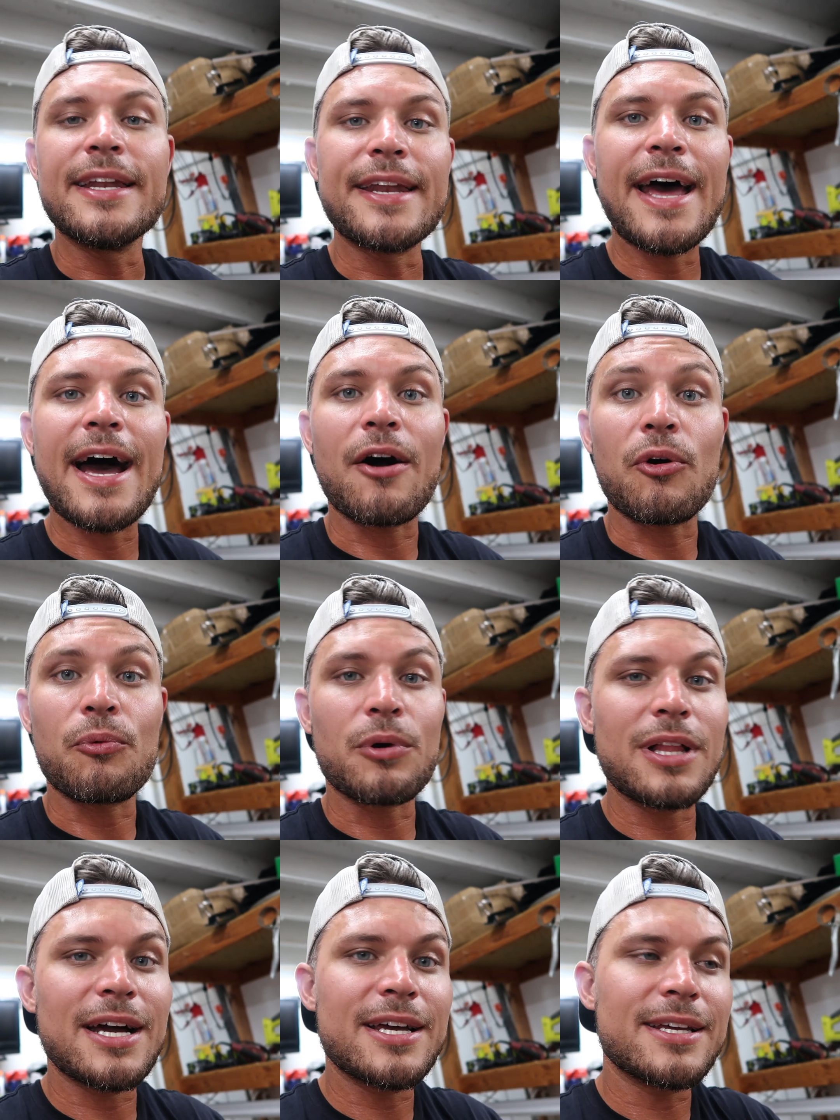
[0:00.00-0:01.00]
Now,
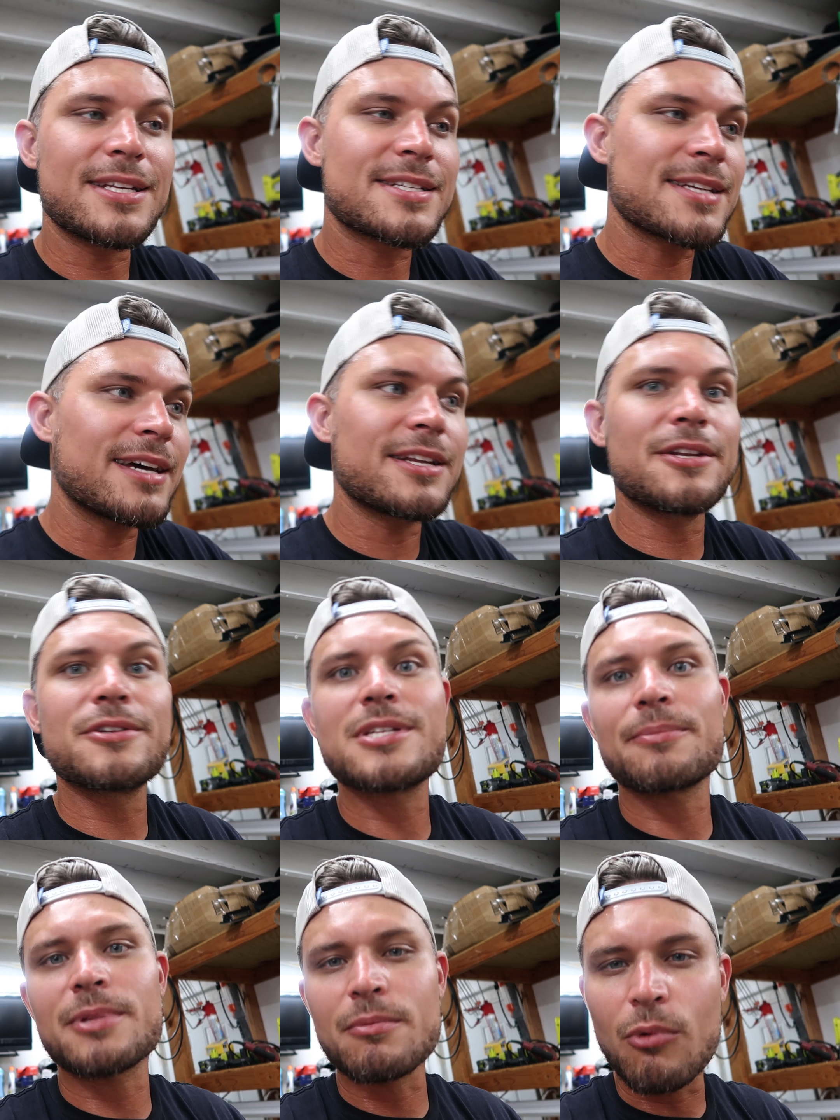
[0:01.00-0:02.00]
will I decide to do
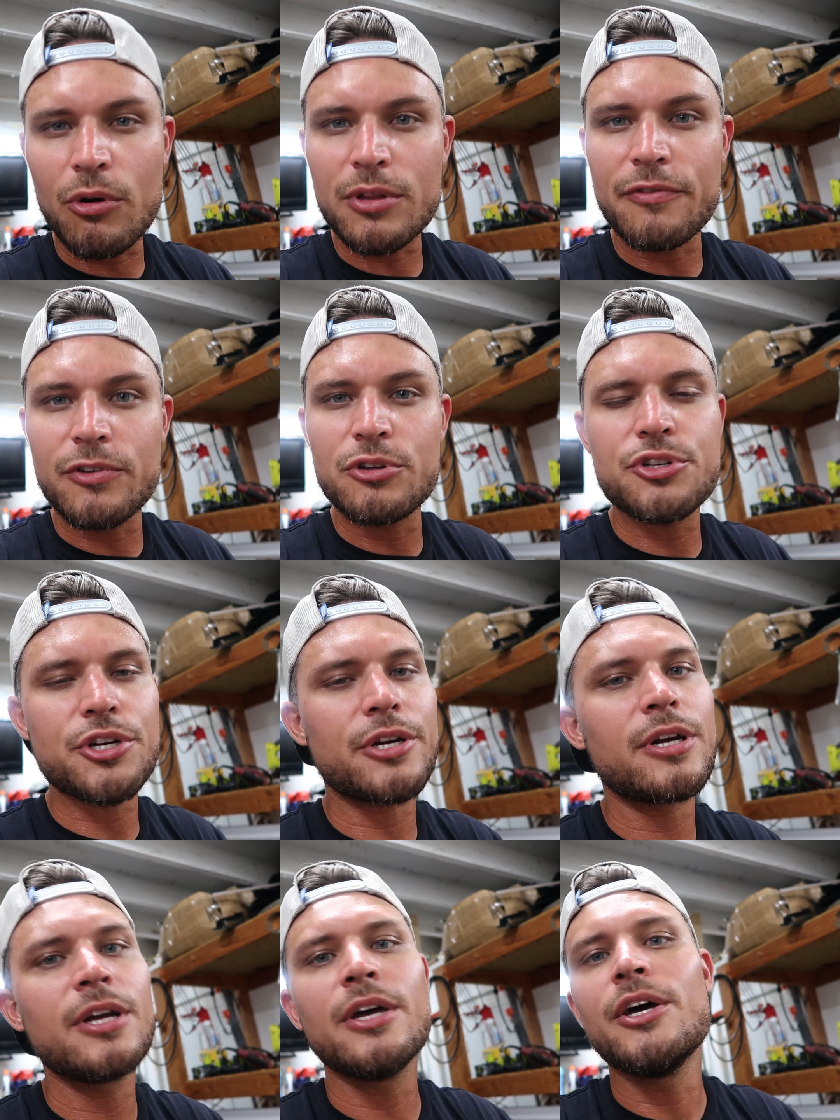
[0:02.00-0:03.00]
something more in the
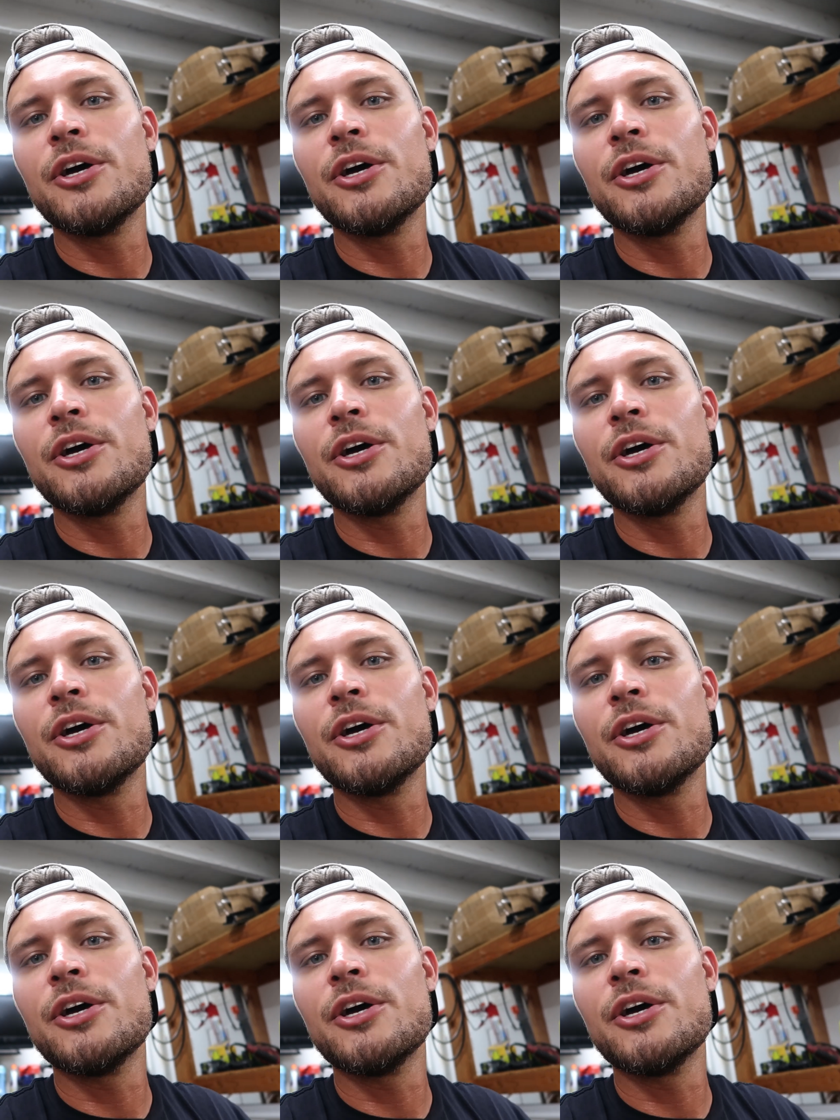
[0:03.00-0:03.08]
future?